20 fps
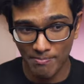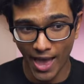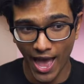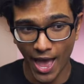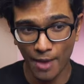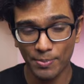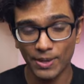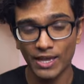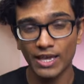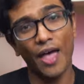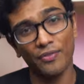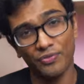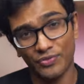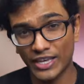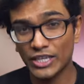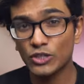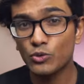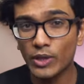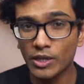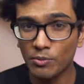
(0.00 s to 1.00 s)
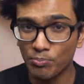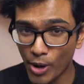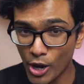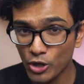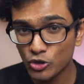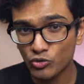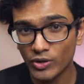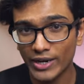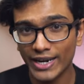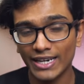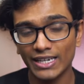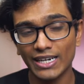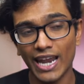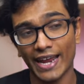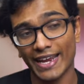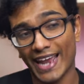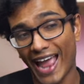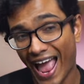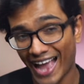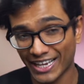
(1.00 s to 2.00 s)
map, and things within post-reading
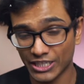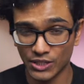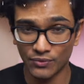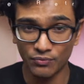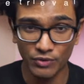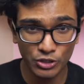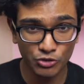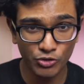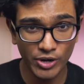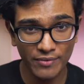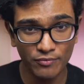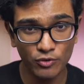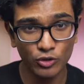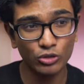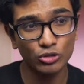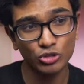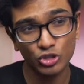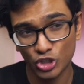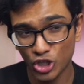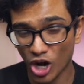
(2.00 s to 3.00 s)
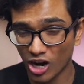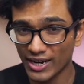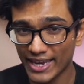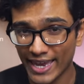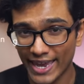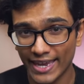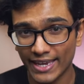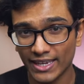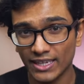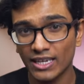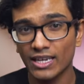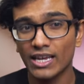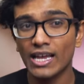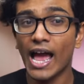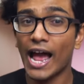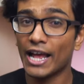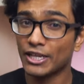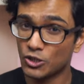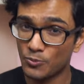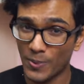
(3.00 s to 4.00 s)
like active retrieval, chunking,
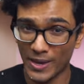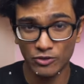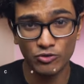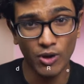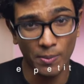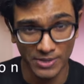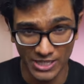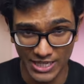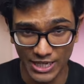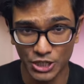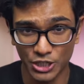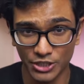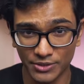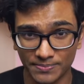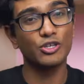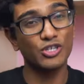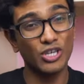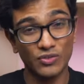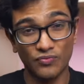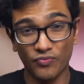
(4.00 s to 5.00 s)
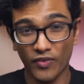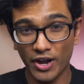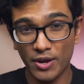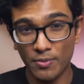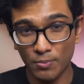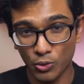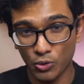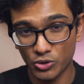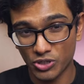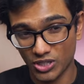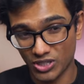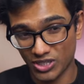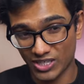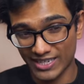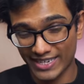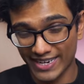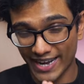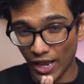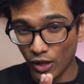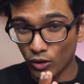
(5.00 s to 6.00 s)
and spaced repetition. So it's very important
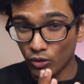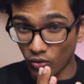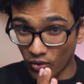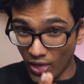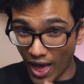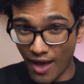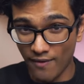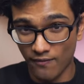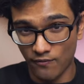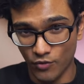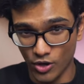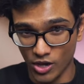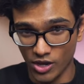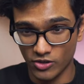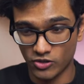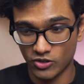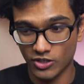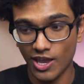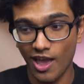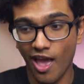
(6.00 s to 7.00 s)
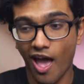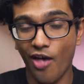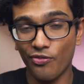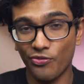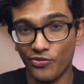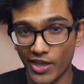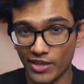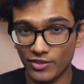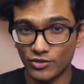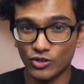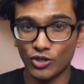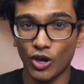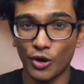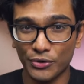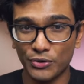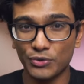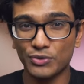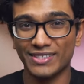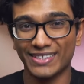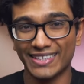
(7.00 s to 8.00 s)
to nail that first and then start
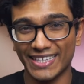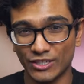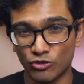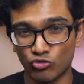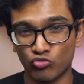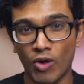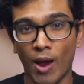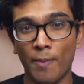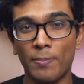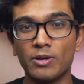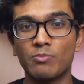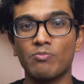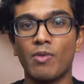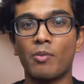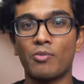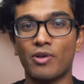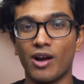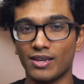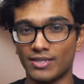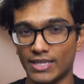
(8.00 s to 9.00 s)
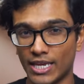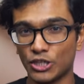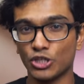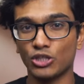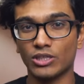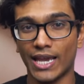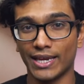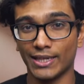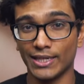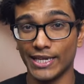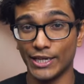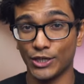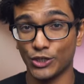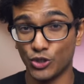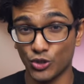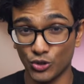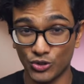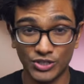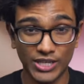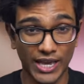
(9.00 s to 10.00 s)
using these rapid memorization techniques
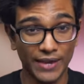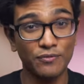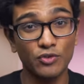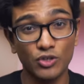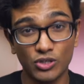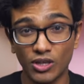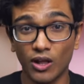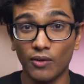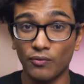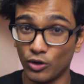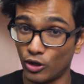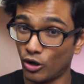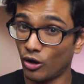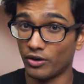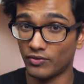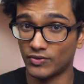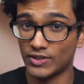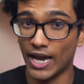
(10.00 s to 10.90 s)
to save yourself a lot of